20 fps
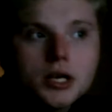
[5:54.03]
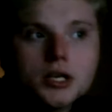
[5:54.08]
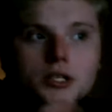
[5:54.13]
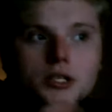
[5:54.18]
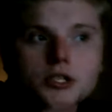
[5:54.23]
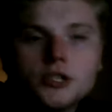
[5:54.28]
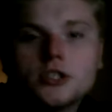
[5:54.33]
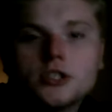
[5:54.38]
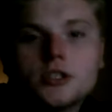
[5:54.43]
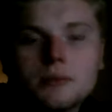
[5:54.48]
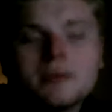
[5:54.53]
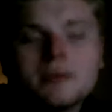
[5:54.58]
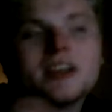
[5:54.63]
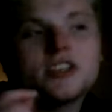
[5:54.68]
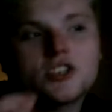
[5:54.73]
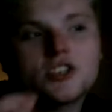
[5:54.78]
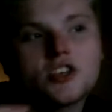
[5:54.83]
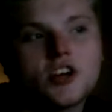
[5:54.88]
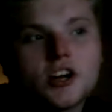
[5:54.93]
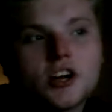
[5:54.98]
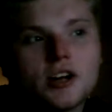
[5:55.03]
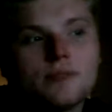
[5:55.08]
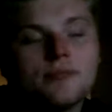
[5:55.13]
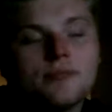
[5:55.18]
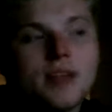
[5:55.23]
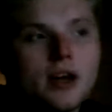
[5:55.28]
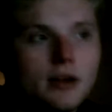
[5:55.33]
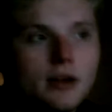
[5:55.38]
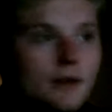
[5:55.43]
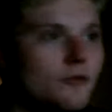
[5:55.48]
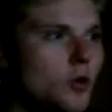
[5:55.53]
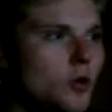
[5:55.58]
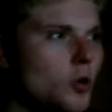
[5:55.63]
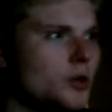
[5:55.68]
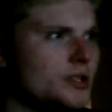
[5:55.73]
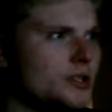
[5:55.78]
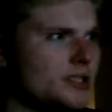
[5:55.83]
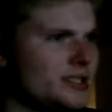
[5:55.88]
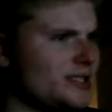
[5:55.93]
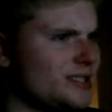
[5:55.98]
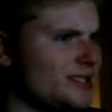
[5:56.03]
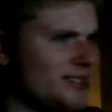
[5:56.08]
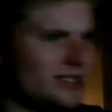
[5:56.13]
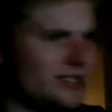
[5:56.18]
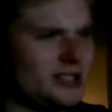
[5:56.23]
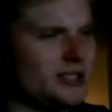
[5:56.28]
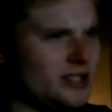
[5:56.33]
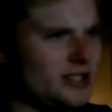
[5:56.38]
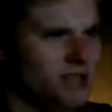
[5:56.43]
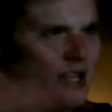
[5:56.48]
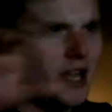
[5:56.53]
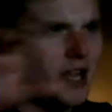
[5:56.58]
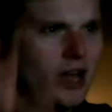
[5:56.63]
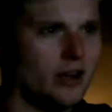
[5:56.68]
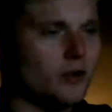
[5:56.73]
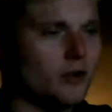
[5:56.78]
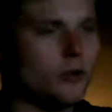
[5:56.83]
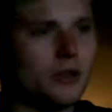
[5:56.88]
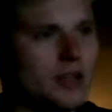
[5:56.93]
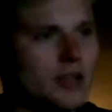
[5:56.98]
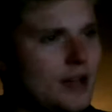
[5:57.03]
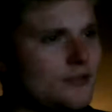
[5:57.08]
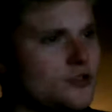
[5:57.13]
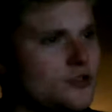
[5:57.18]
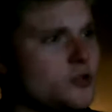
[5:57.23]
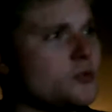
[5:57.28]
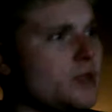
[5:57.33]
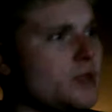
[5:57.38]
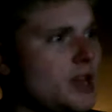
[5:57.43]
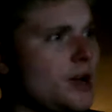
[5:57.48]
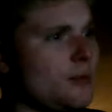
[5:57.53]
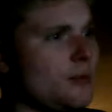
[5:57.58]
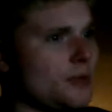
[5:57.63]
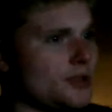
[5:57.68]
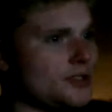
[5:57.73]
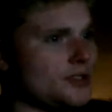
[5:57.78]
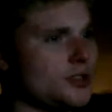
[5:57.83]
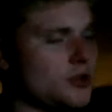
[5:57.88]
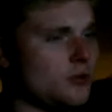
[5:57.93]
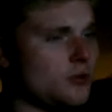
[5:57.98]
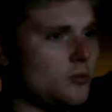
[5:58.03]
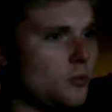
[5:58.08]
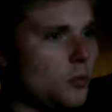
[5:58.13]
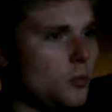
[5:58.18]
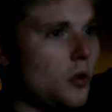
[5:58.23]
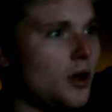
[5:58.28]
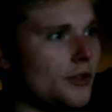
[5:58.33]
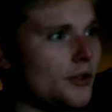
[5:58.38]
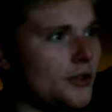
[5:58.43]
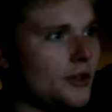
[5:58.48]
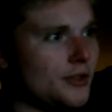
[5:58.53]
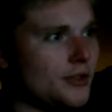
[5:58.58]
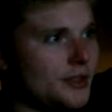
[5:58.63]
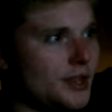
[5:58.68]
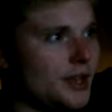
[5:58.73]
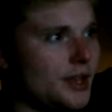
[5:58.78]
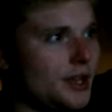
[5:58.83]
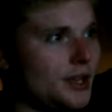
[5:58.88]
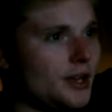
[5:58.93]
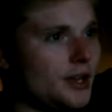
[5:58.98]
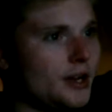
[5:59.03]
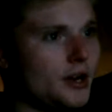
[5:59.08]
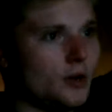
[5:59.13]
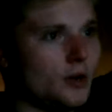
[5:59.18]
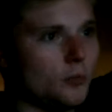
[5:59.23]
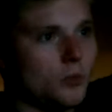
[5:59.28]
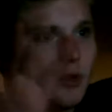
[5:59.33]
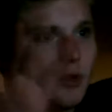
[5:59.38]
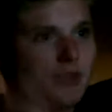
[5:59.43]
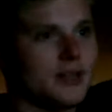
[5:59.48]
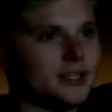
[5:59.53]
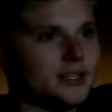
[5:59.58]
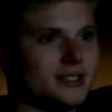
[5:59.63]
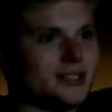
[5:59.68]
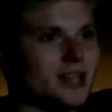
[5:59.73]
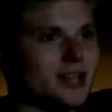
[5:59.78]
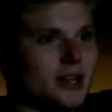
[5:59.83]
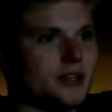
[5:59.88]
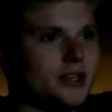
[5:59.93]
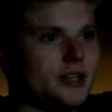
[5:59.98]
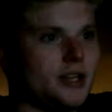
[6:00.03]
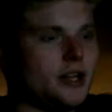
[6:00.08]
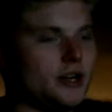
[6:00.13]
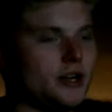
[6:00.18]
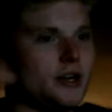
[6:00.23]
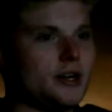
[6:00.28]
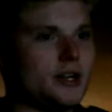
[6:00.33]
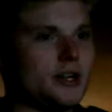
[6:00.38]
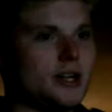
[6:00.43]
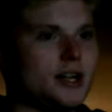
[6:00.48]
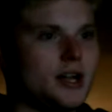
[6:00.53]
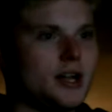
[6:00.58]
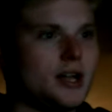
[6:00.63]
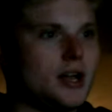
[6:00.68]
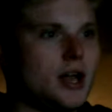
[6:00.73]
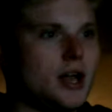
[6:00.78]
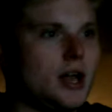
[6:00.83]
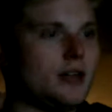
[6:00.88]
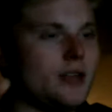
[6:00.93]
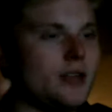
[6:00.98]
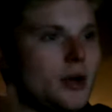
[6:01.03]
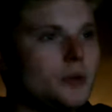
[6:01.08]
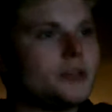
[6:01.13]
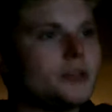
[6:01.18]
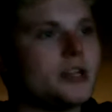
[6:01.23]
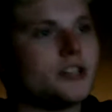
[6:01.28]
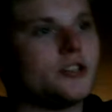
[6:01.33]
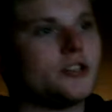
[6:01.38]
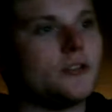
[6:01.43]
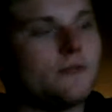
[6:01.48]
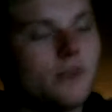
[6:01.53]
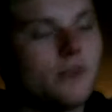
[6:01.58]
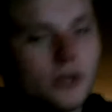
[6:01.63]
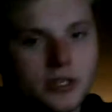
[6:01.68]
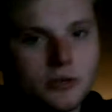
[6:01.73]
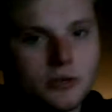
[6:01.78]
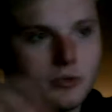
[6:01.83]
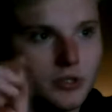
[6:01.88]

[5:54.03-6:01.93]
just to make sure. Now, of course, I only have 2 cameras, one on here and one that's down here. And that was actually the first